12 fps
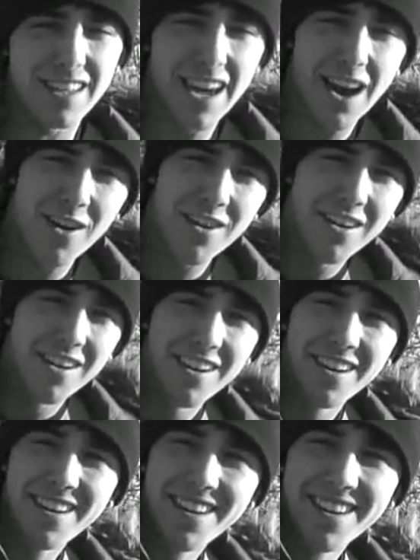counter?
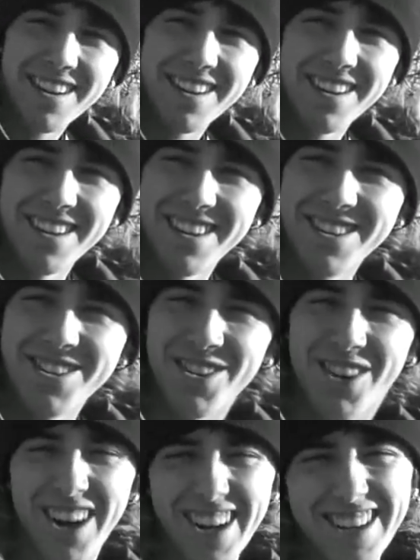You
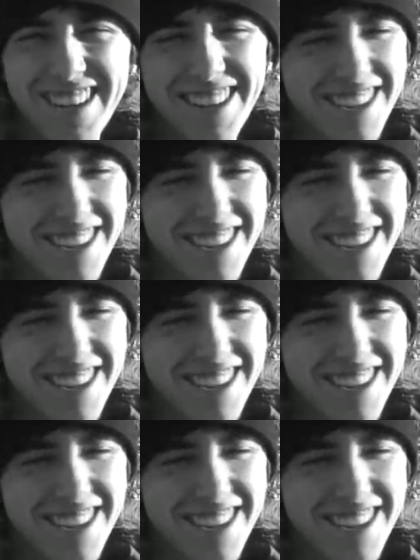cunt.